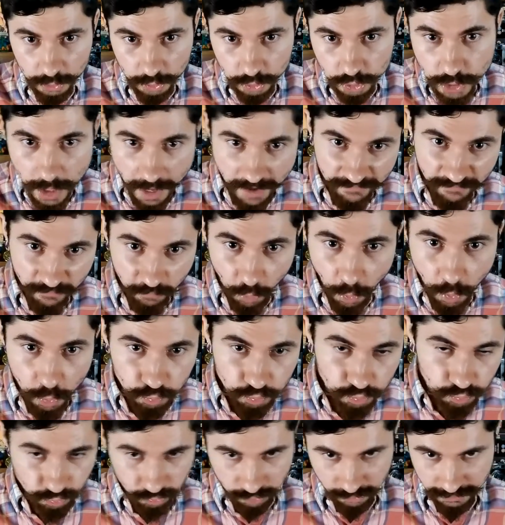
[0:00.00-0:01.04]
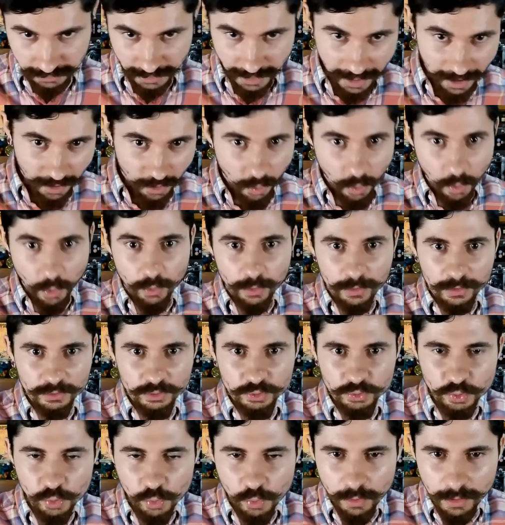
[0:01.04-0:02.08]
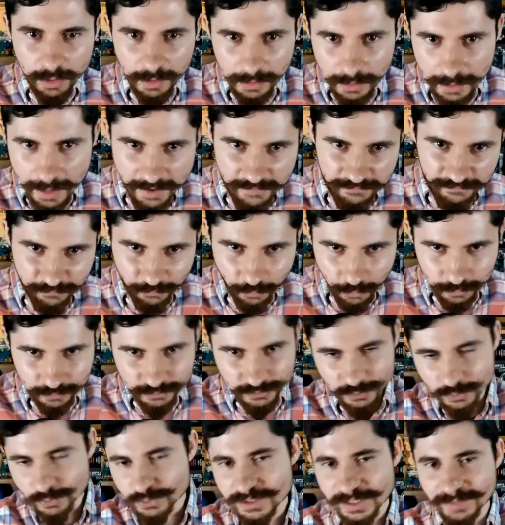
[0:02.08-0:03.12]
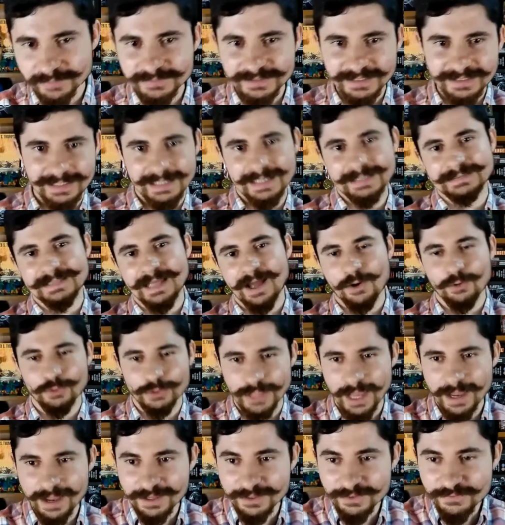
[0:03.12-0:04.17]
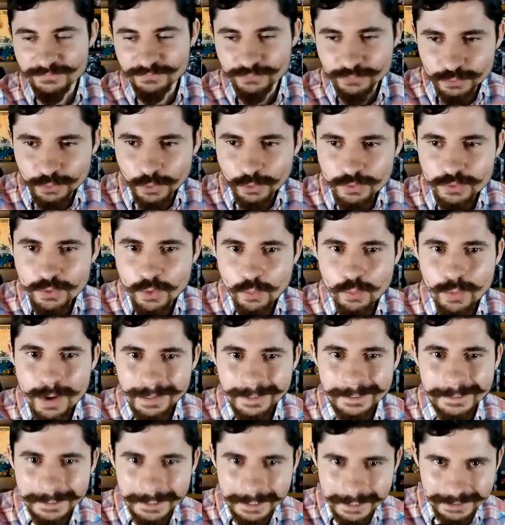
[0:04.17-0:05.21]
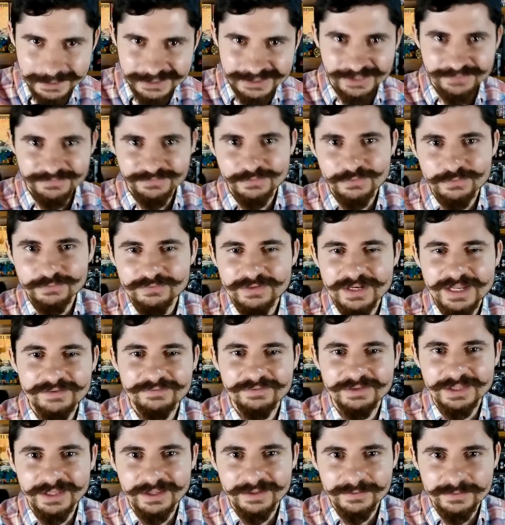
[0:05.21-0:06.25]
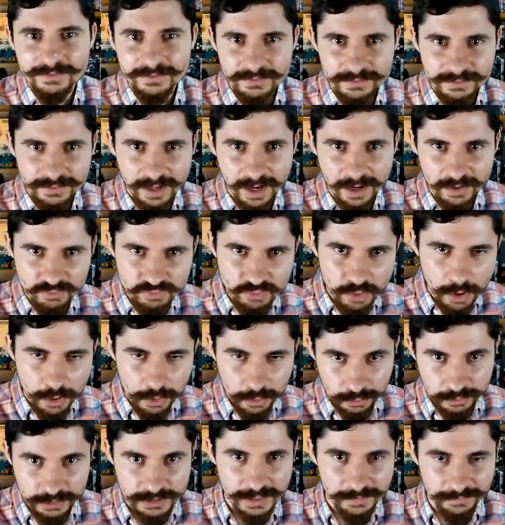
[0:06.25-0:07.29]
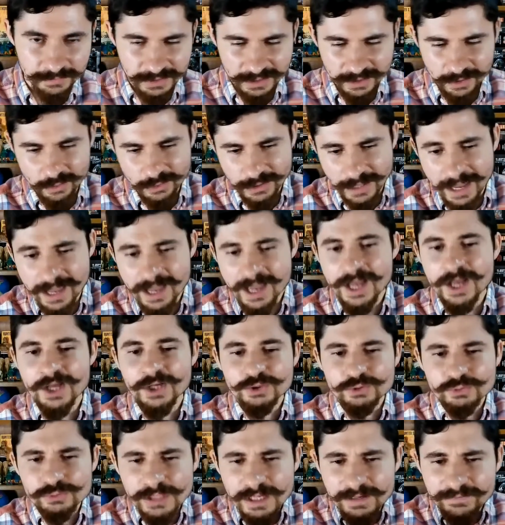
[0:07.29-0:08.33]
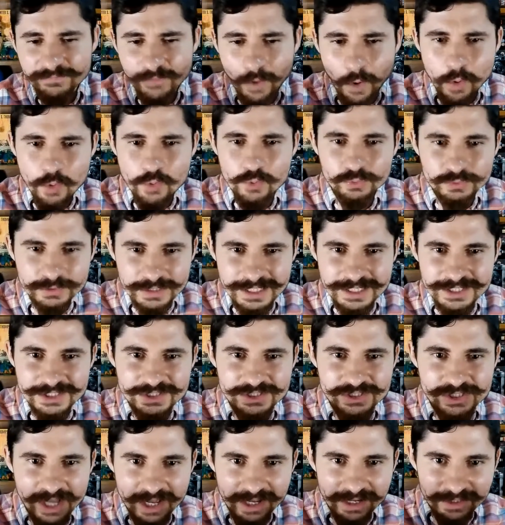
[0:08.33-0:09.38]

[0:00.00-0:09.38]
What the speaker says: de France or Tour Le France or something like that, okay? And if you don't know what it is, if you're living under a rock or something, okay? So you have all these.